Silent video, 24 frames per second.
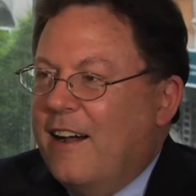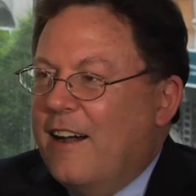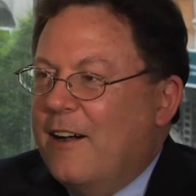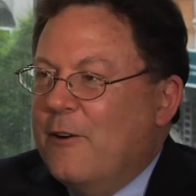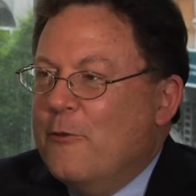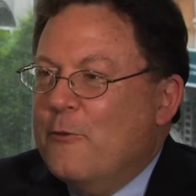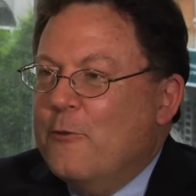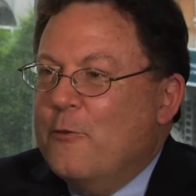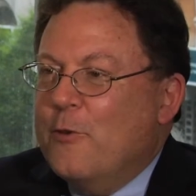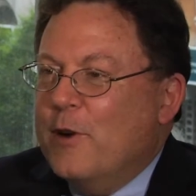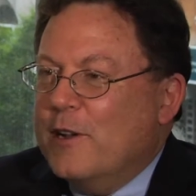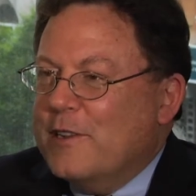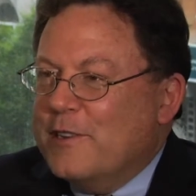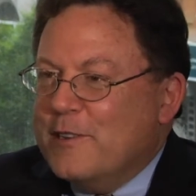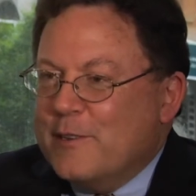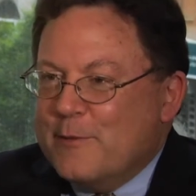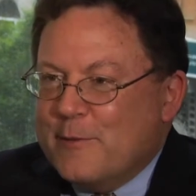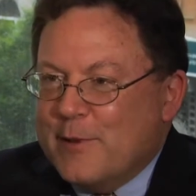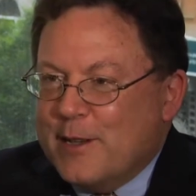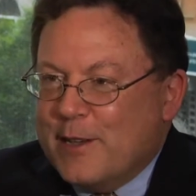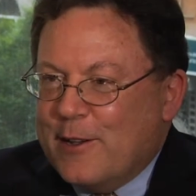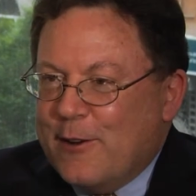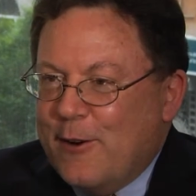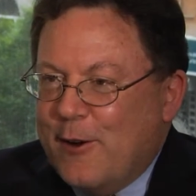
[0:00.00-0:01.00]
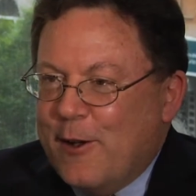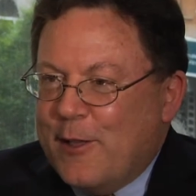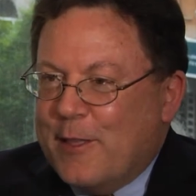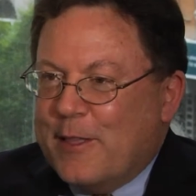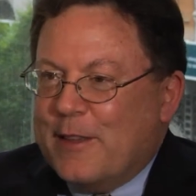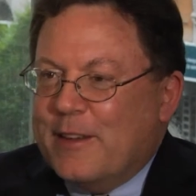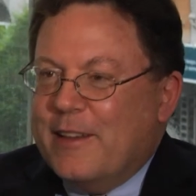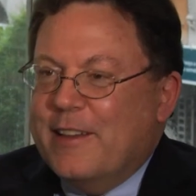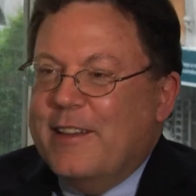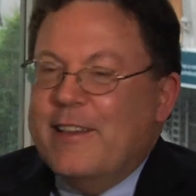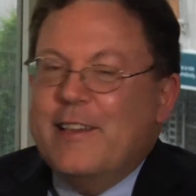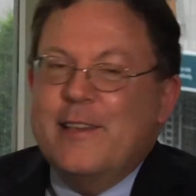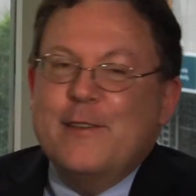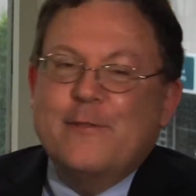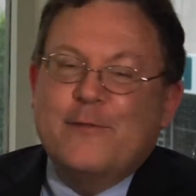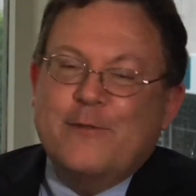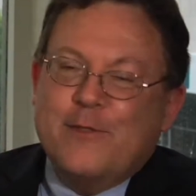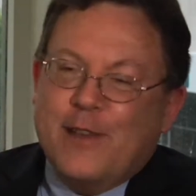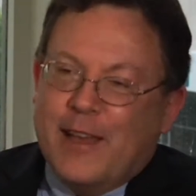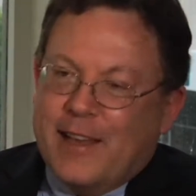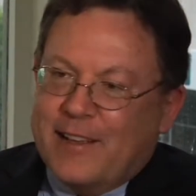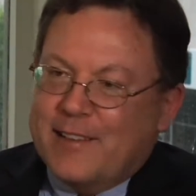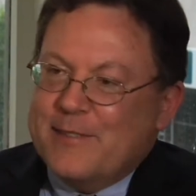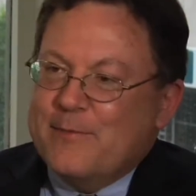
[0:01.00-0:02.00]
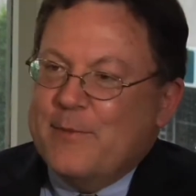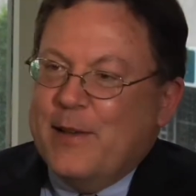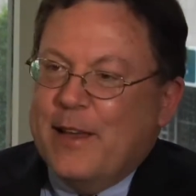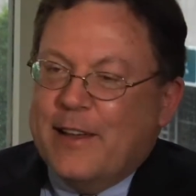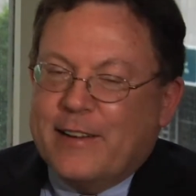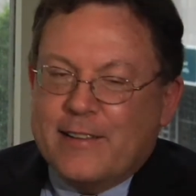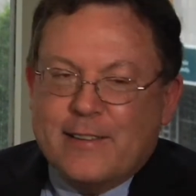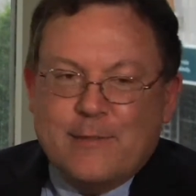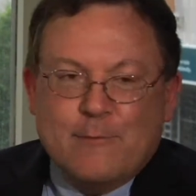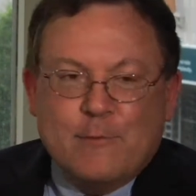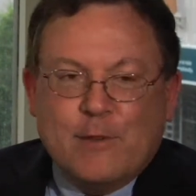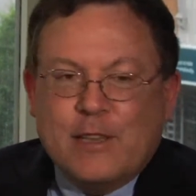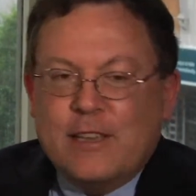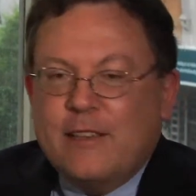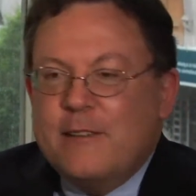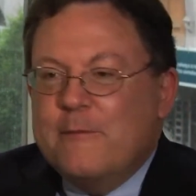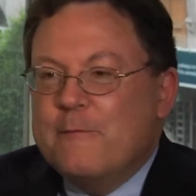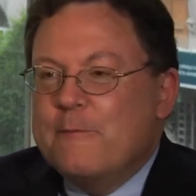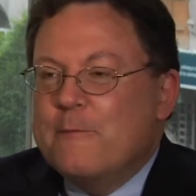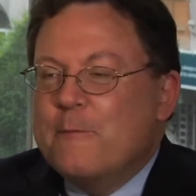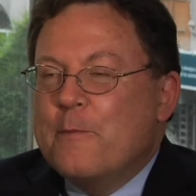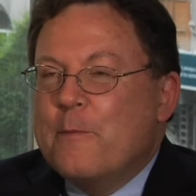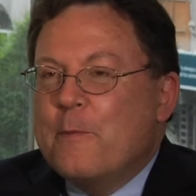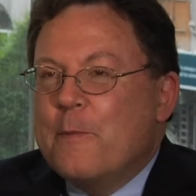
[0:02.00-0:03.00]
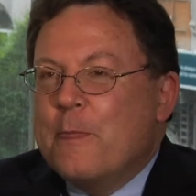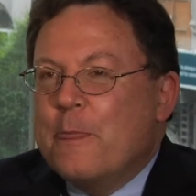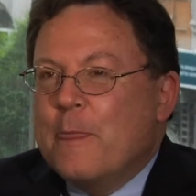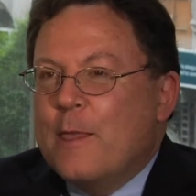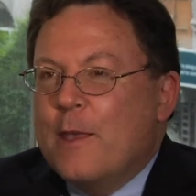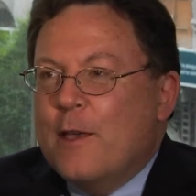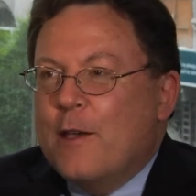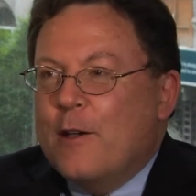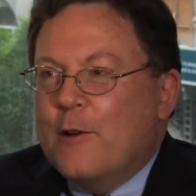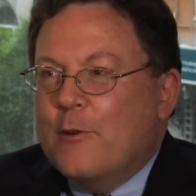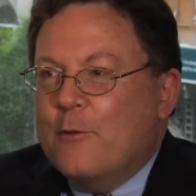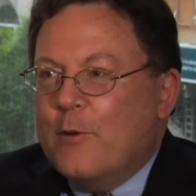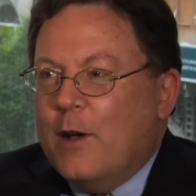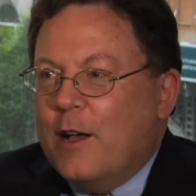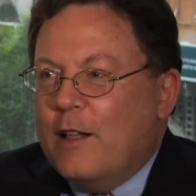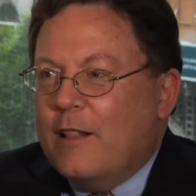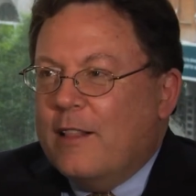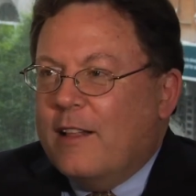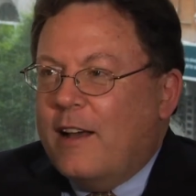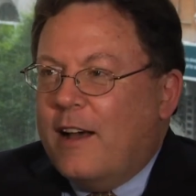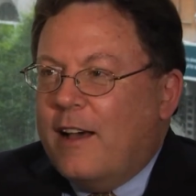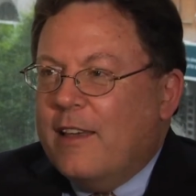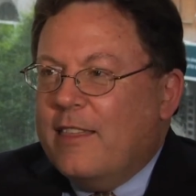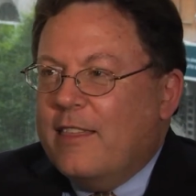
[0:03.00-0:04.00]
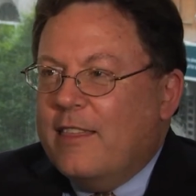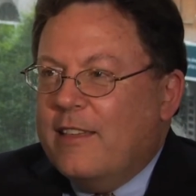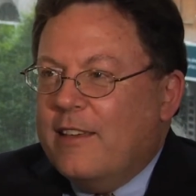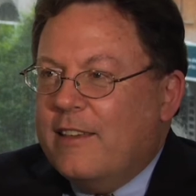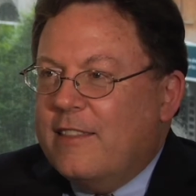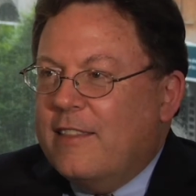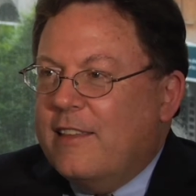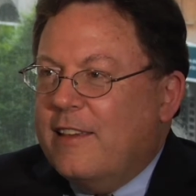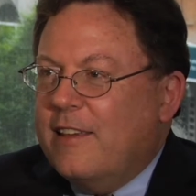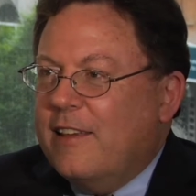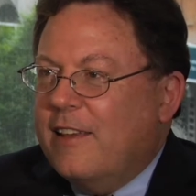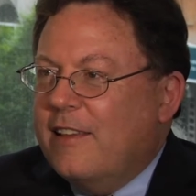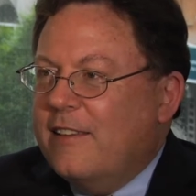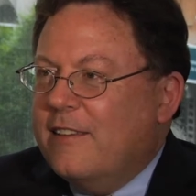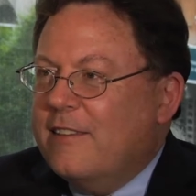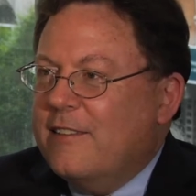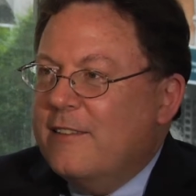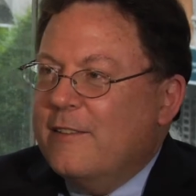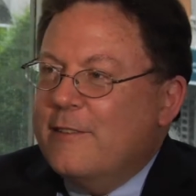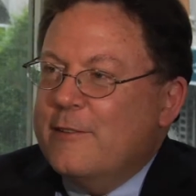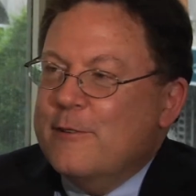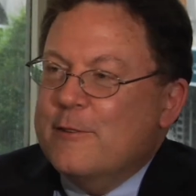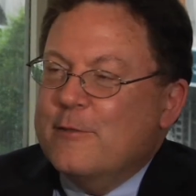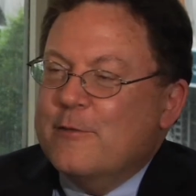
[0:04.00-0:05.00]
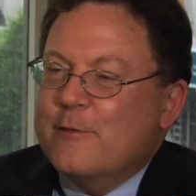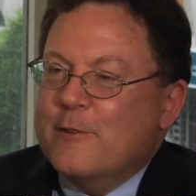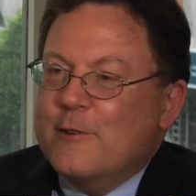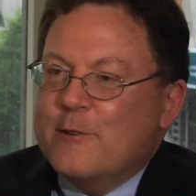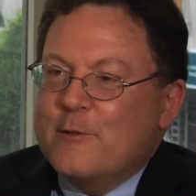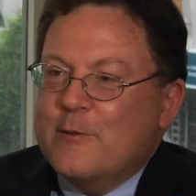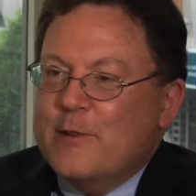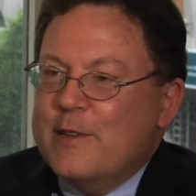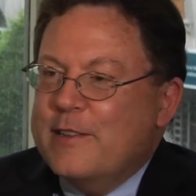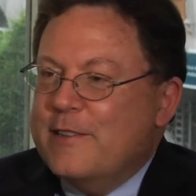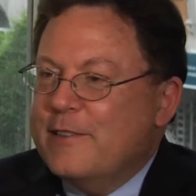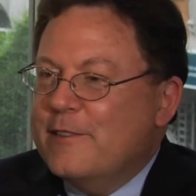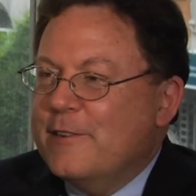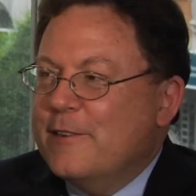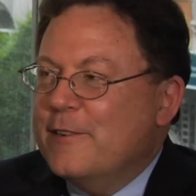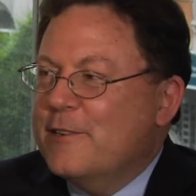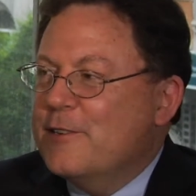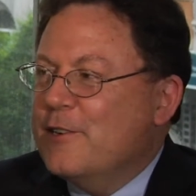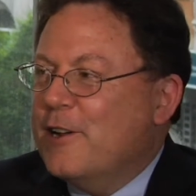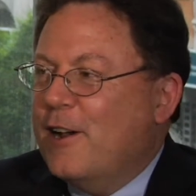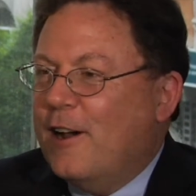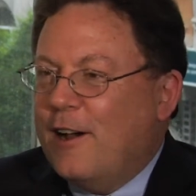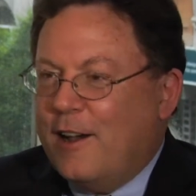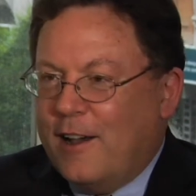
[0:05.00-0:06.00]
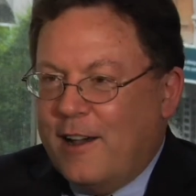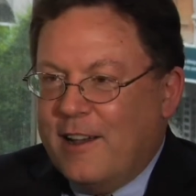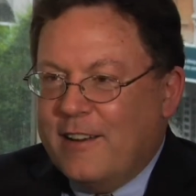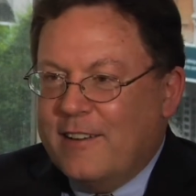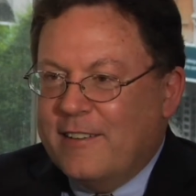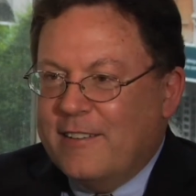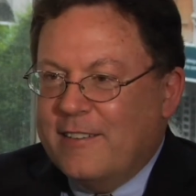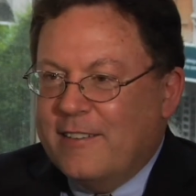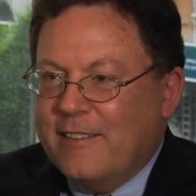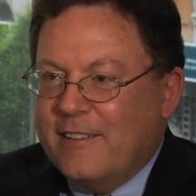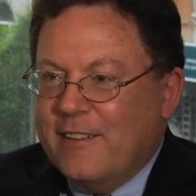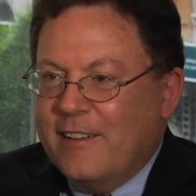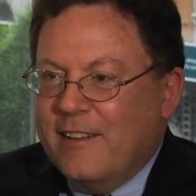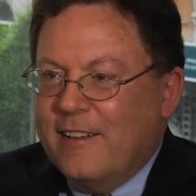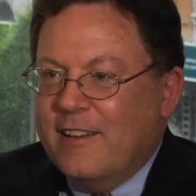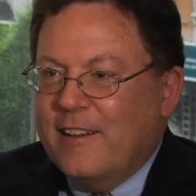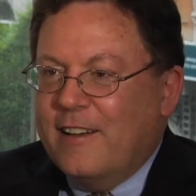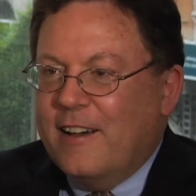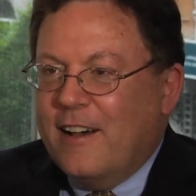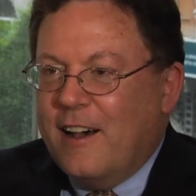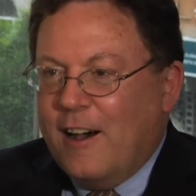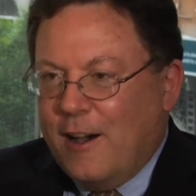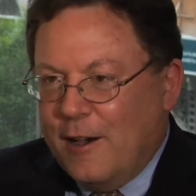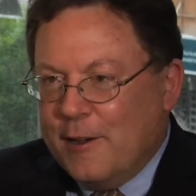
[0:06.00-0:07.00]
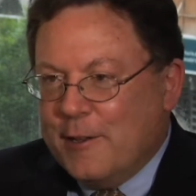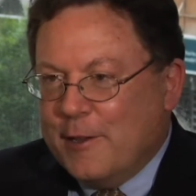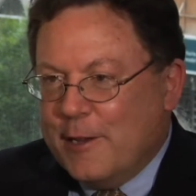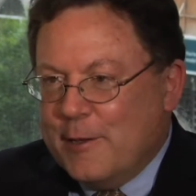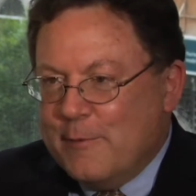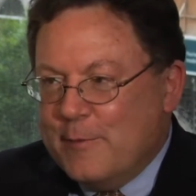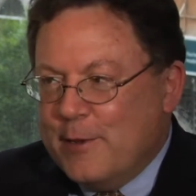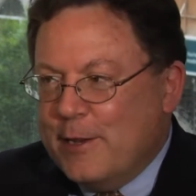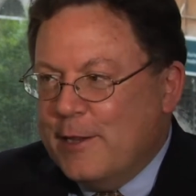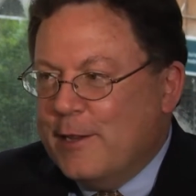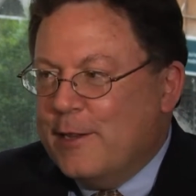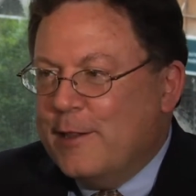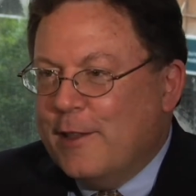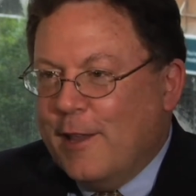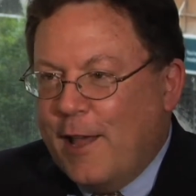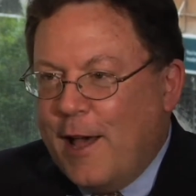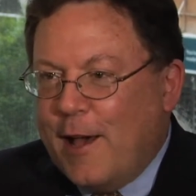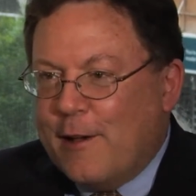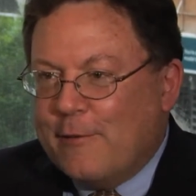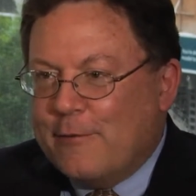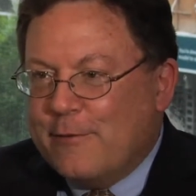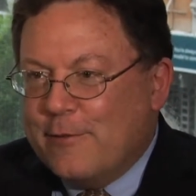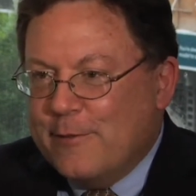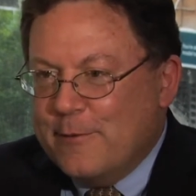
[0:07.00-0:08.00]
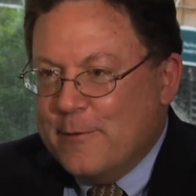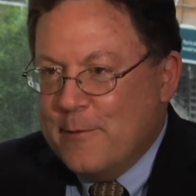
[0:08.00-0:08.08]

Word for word: What should we call it? He faxed back to me, well, I think the Institute for Research on Unlimited Love.